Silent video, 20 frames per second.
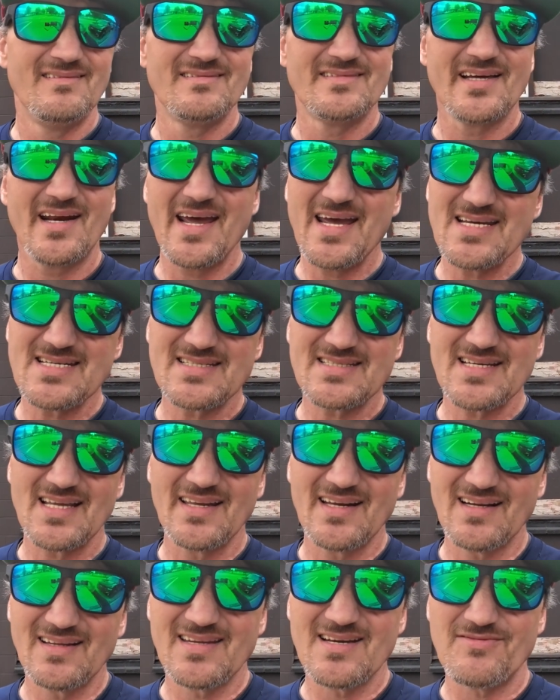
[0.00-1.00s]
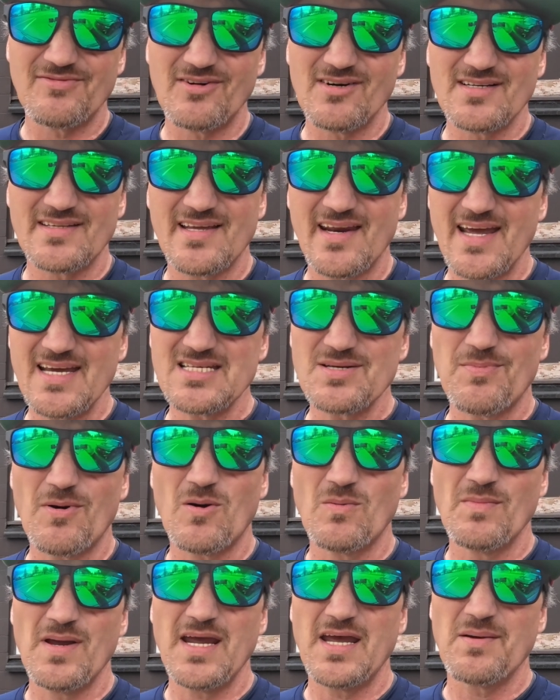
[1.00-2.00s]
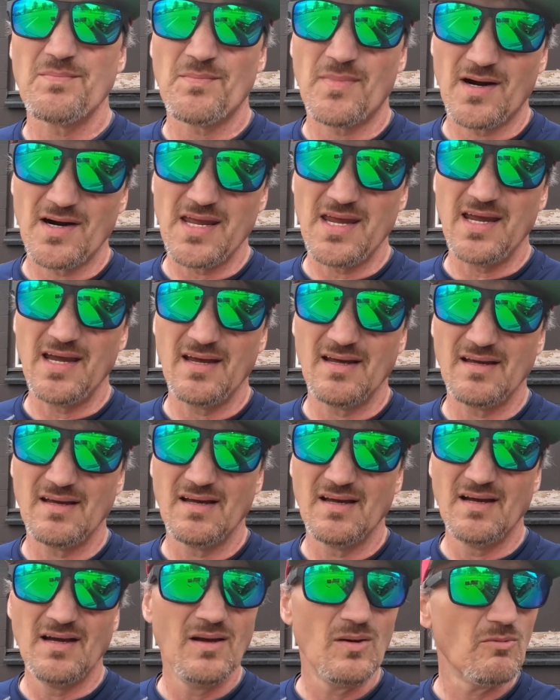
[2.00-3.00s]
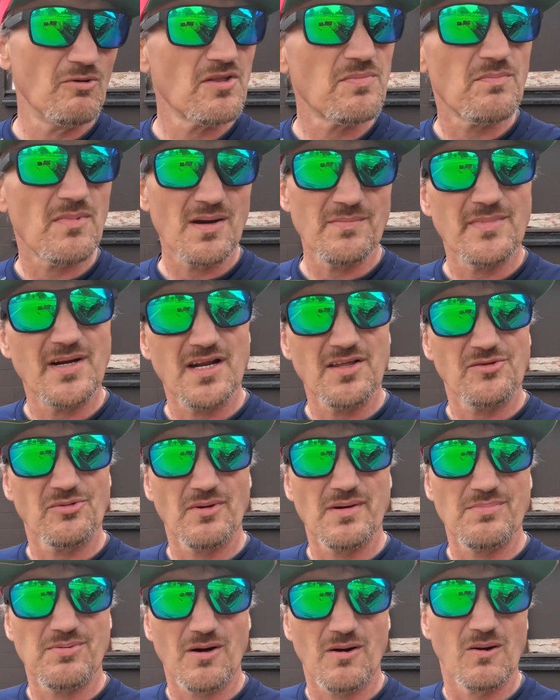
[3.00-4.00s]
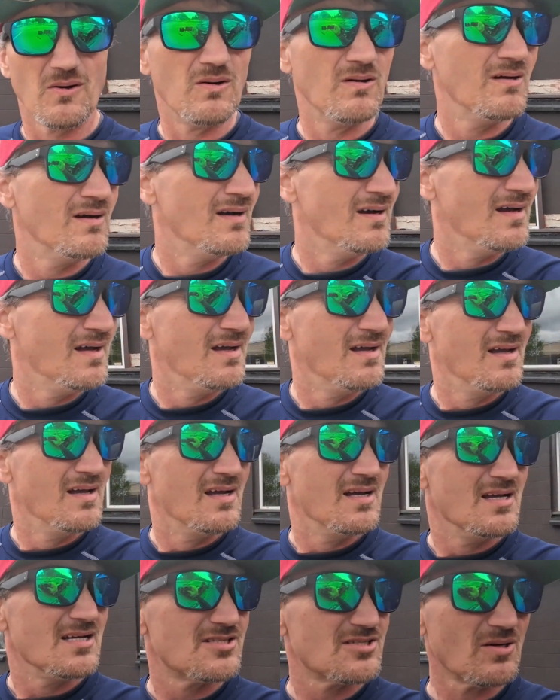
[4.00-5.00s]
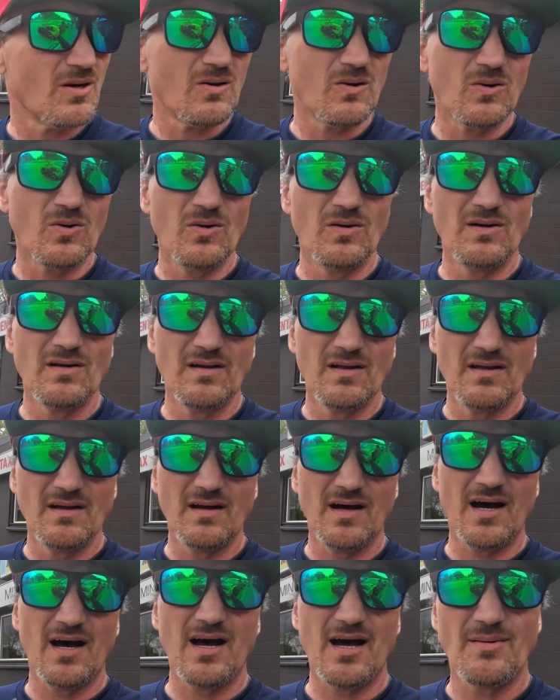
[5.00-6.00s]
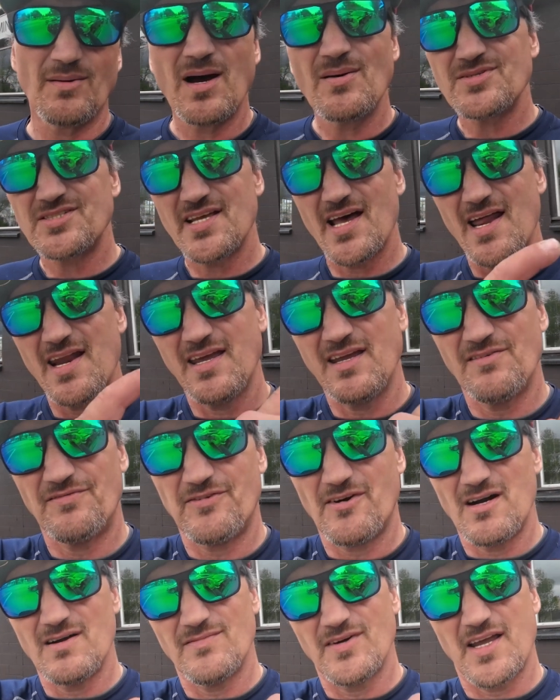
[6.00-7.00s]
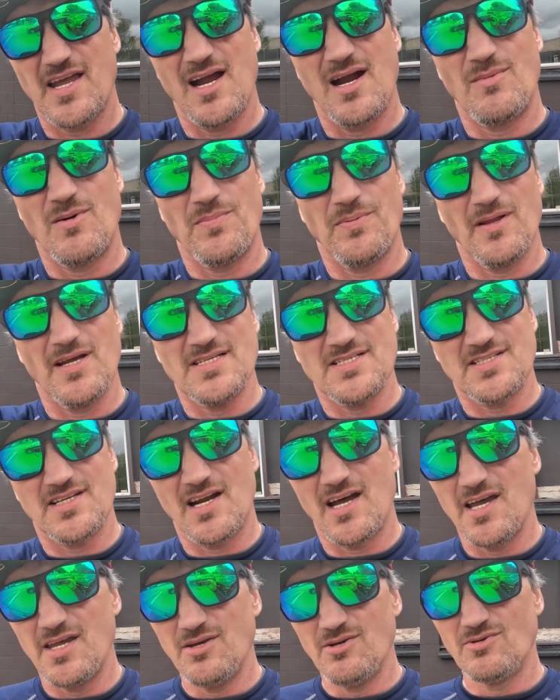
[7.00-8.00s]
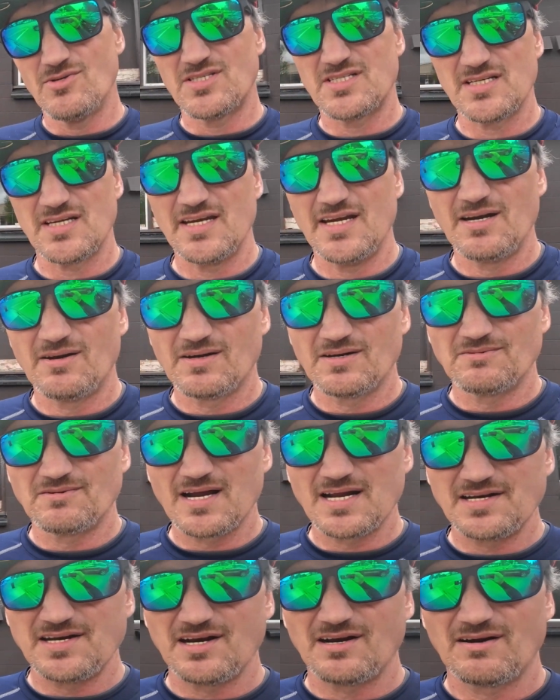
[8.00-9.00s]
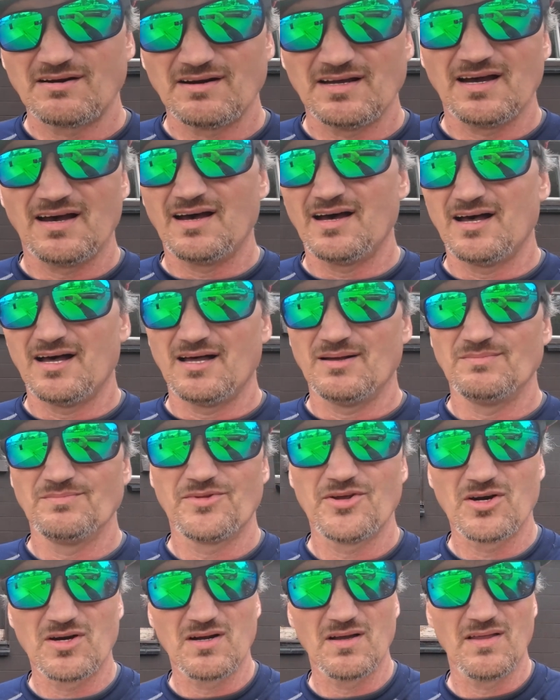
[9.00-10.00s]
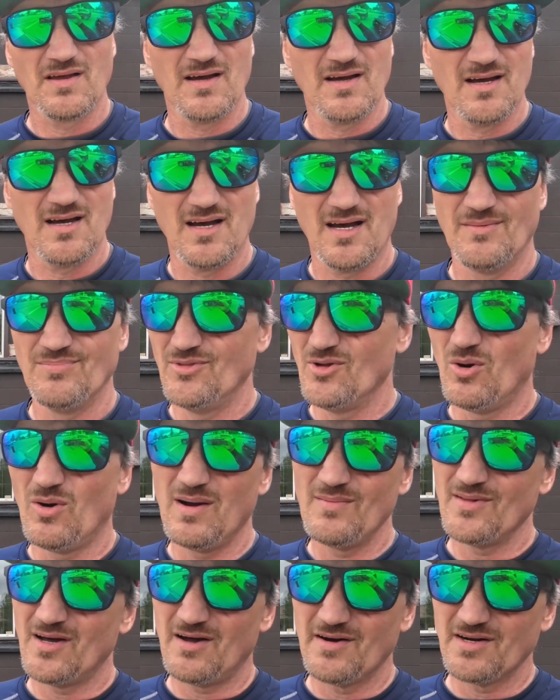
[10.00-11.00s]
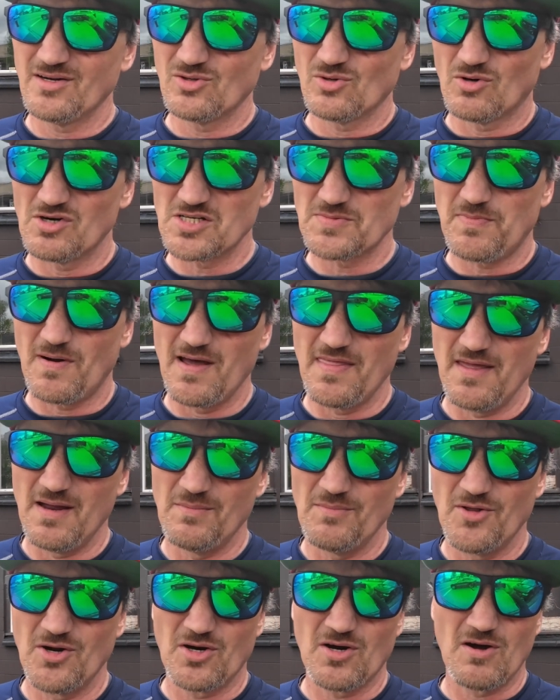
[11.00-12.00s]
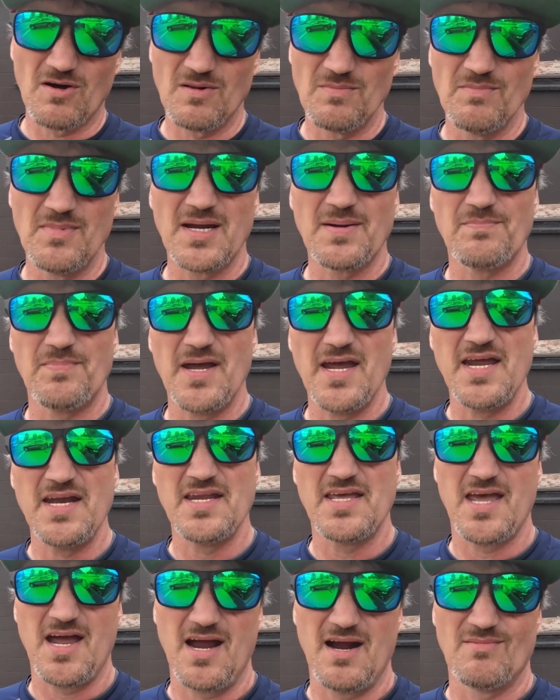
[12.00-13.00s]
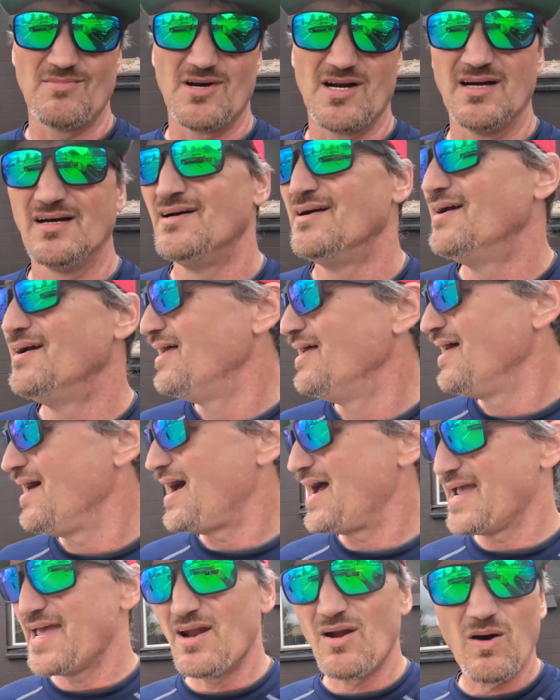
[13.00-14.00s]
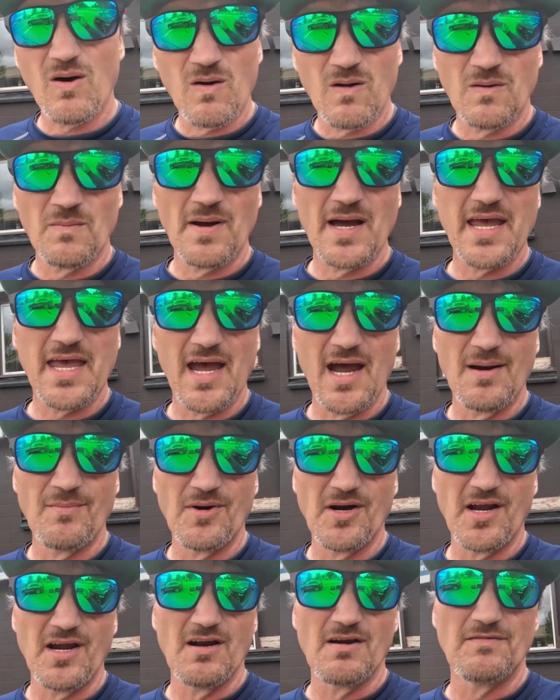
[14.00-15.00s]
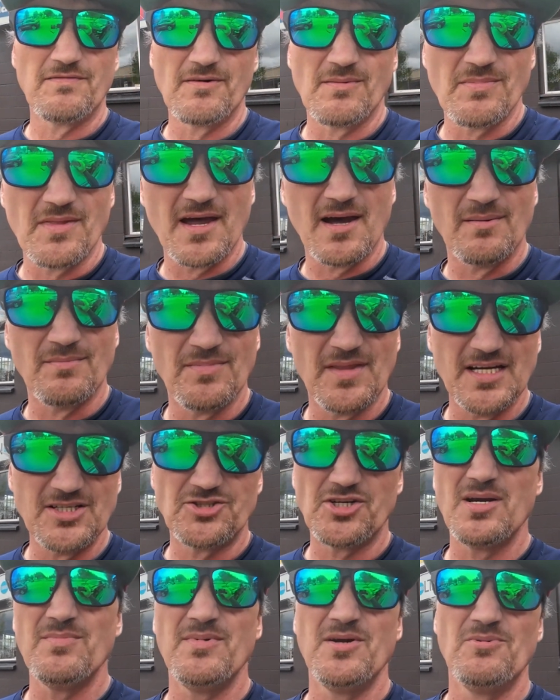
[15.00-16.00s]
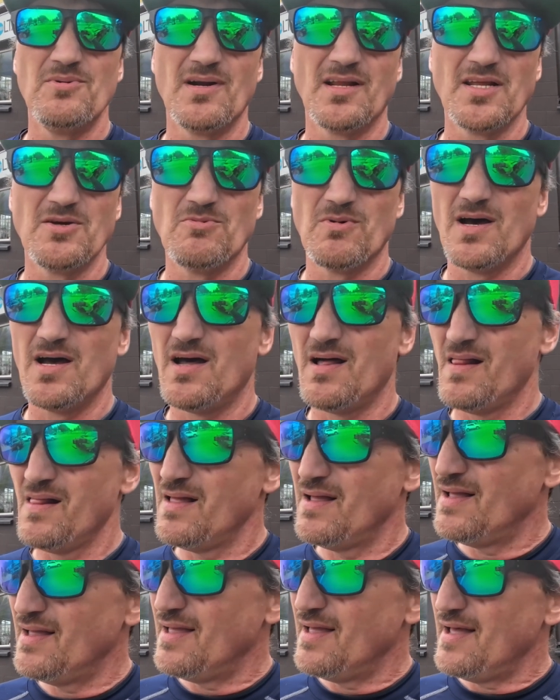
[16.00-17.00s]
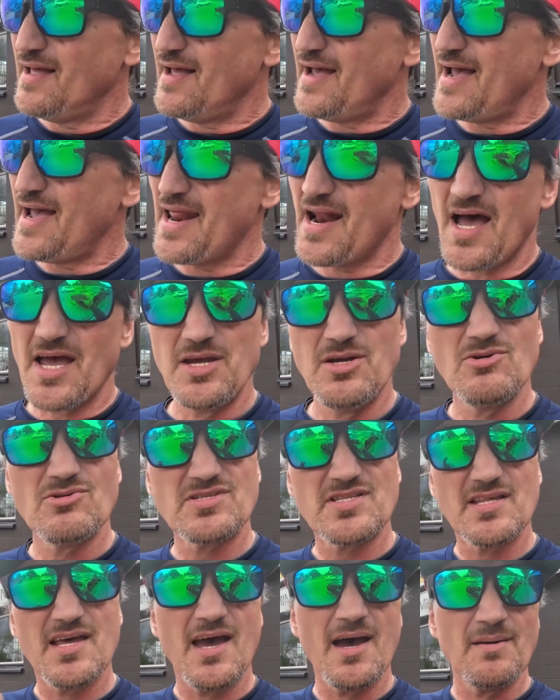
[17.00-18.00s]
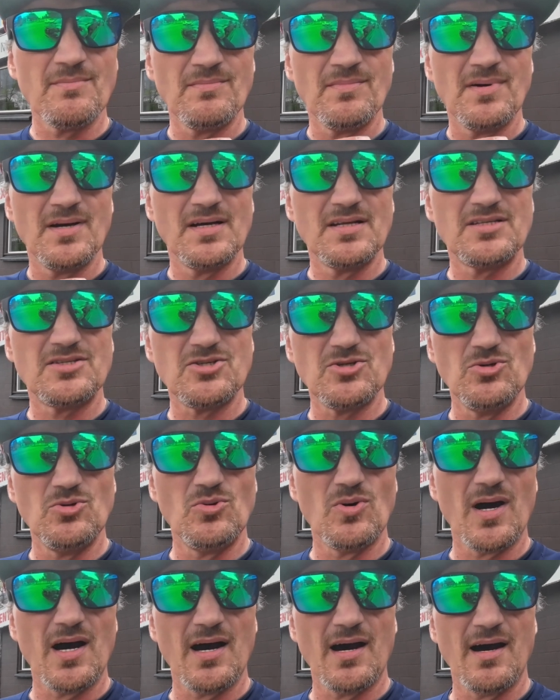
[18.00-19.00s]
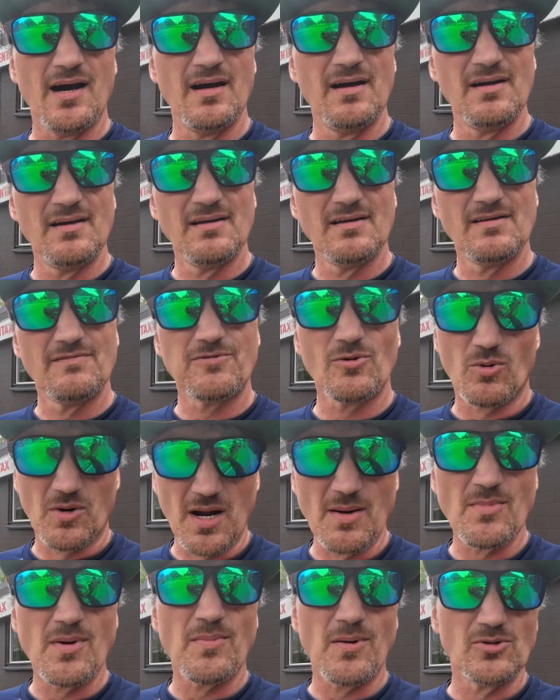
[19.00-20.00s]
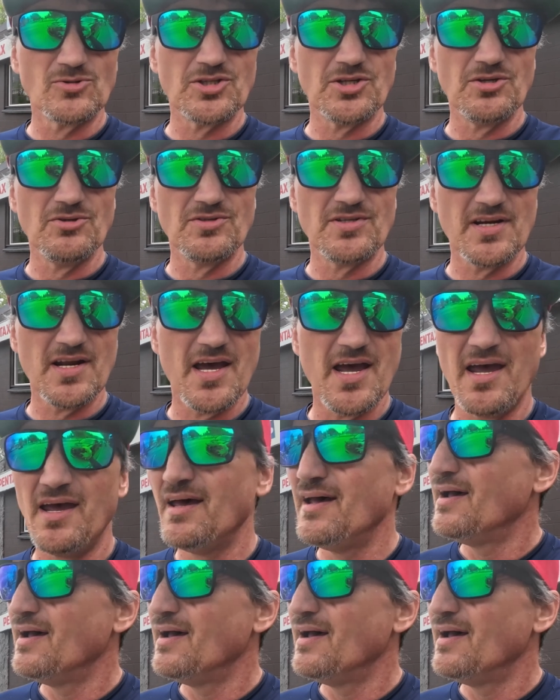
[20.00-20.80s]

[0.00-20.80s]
Today's a little different. Today's about making money with my Mini 3 Pro. So I'm standing in front of a camera place that I use here in Red Deer. No, I'm not endorsed by them. They're called McBain Camera. I get all my camera gear from them. They treat me really well, and I use them for what I'm about to do today.